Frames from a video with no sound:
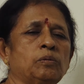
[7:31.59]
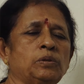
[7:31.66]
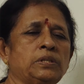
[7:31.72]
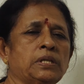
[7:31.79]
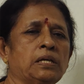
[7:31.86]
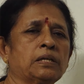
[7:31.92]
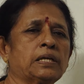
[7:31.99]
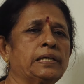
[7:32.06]
we
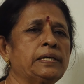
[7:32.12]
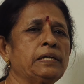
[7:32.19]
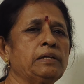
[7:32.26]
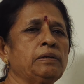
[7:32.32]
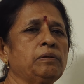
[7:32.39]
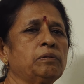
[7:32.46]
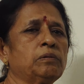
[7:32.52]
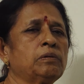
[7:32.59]
shall
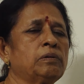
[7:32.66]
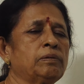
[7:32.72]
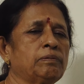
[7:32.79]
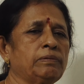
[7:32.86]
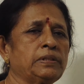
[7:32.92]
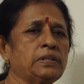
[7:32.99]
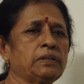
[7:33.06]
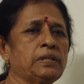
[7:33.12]
continue
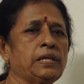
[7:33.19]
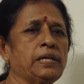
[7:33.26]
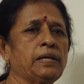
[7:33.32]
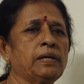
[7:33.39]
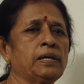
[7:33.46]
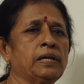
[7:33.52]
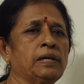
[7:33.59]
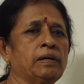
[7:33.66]
with
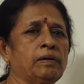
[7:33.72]
the